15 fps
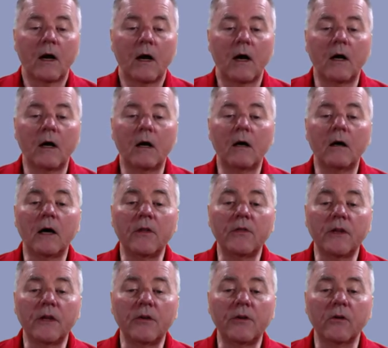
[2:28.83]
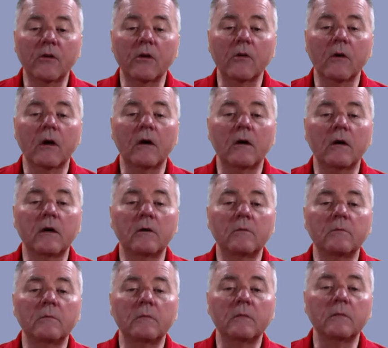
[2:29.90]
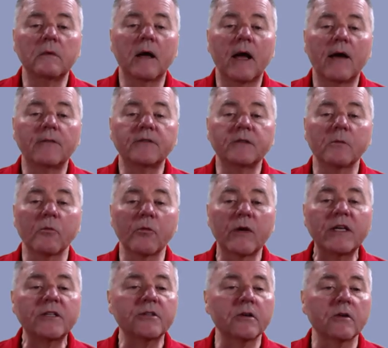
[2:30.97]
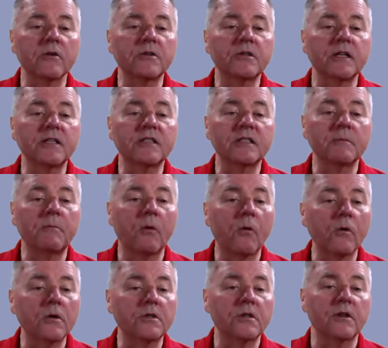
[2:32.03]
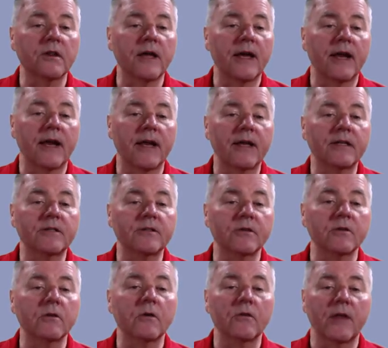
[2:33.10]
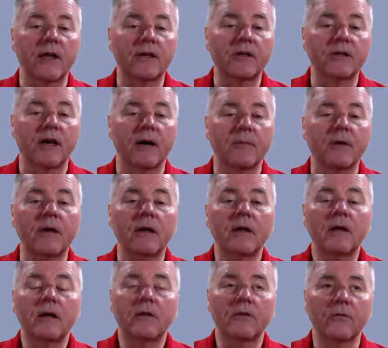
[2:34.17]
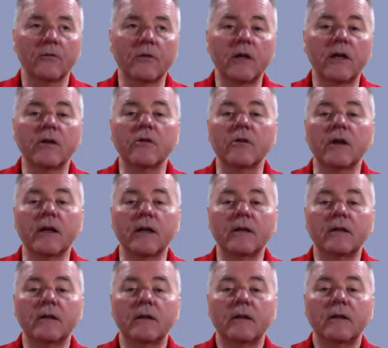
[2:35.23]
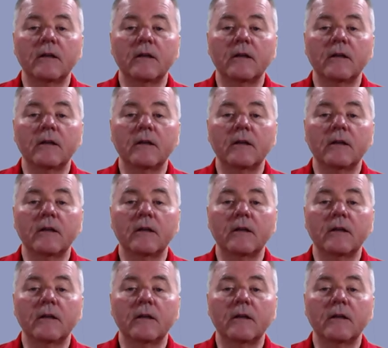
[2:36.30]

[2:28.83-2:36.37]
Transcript: And then you're going to have some research that supports that answer or that topic through the internet.